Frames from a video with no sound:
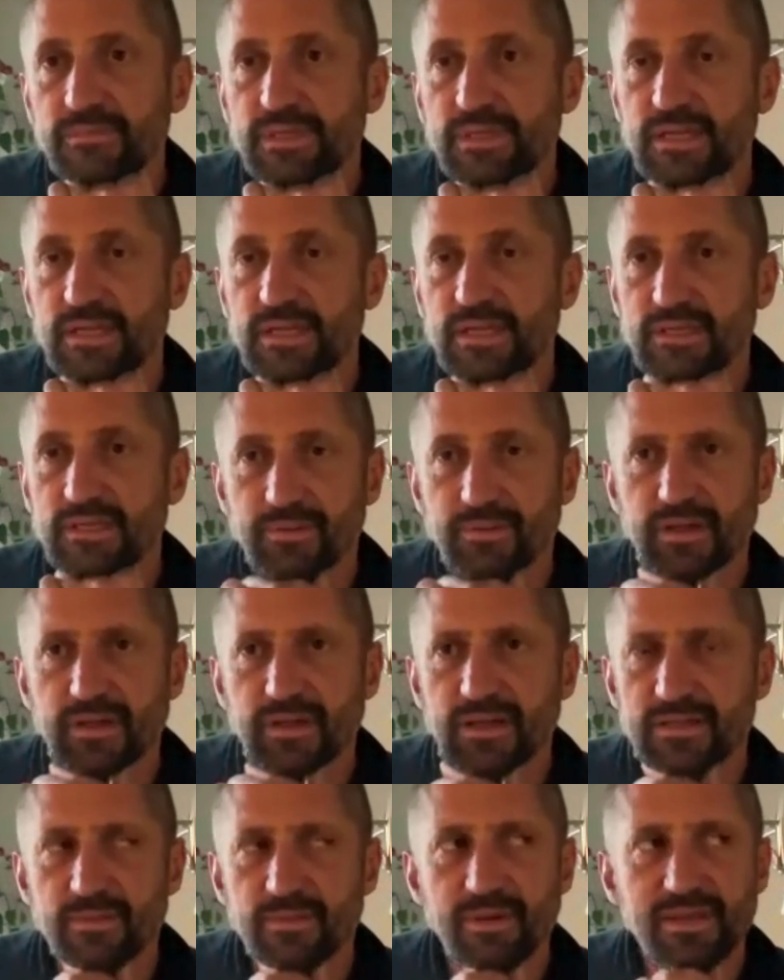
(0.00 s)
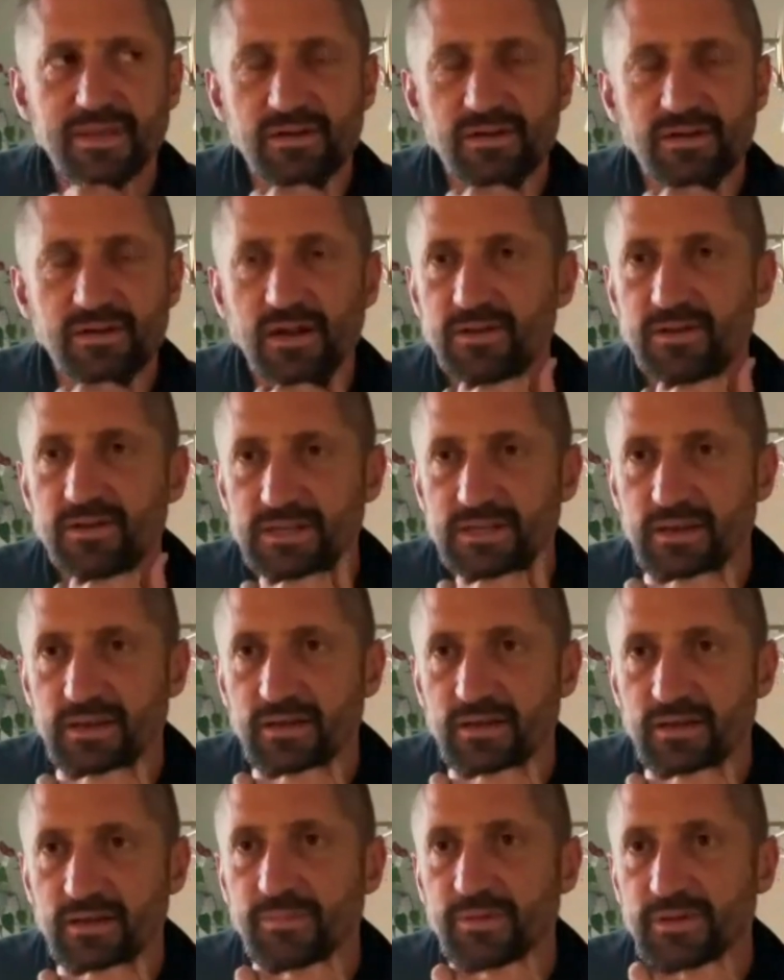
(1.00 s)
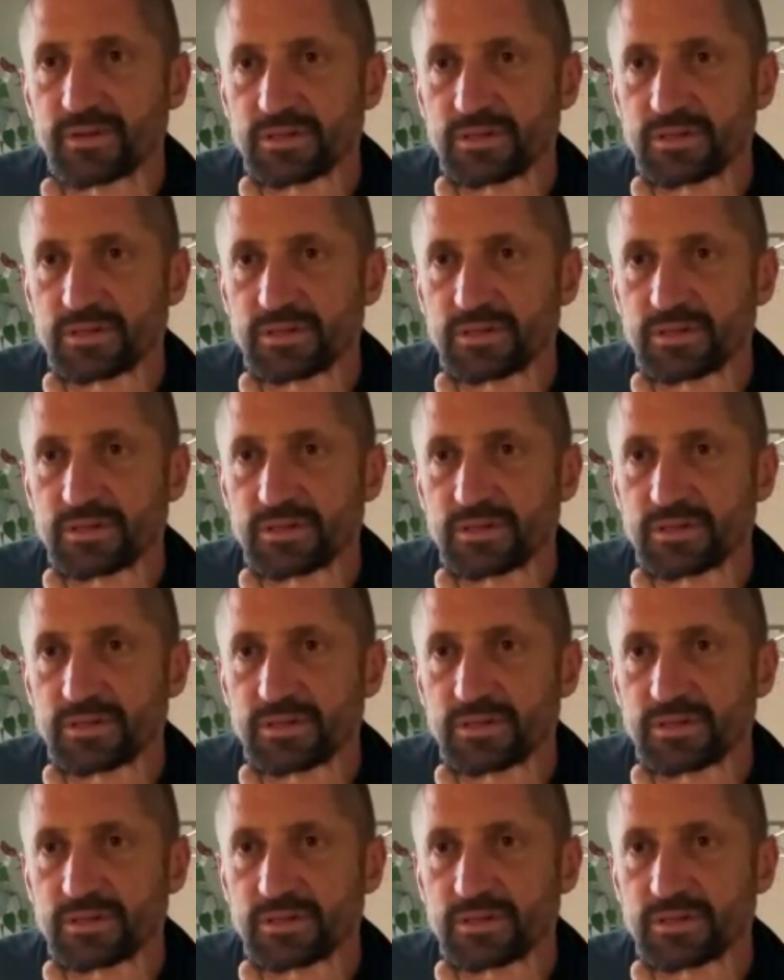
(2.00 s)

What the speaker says: Jessica probably has the method of how to sign up,